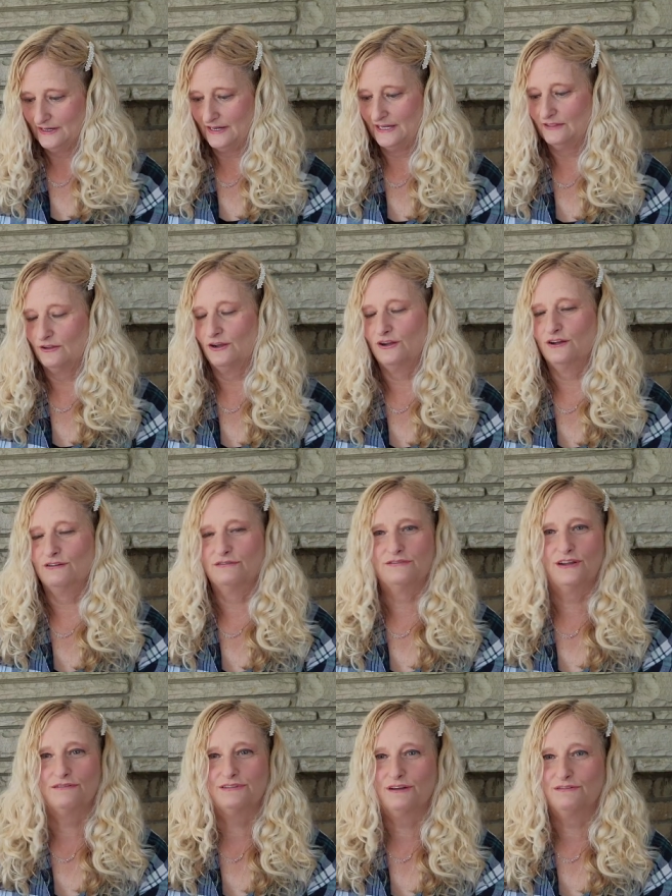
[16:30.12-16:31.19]
I love,
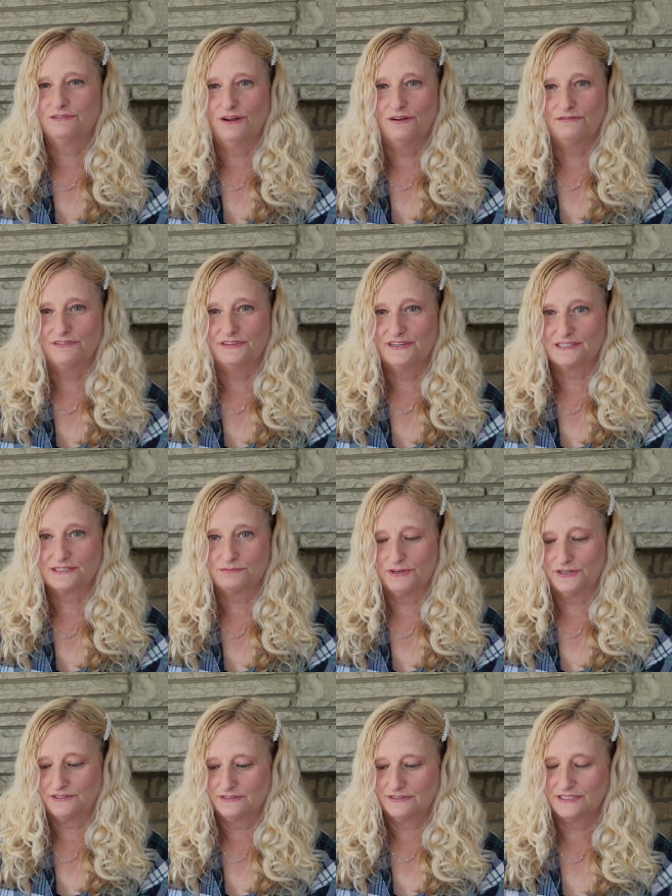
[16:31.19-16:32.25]
love, love, love this one.